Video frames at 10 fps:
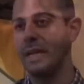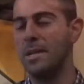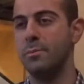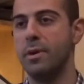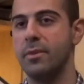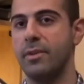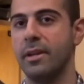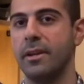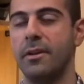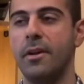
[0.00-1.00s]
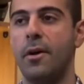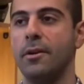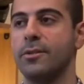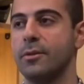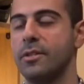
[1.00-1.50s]
You might be thinking
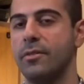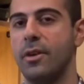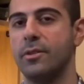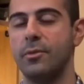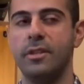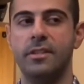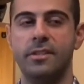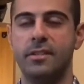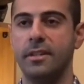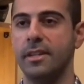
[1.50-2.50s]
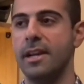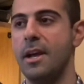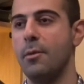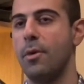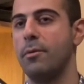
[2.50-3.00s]
all sorts of thoughts. Well, this is silly.
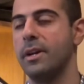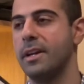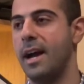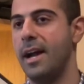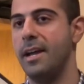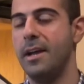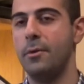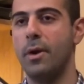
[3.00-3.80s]
Why would a guy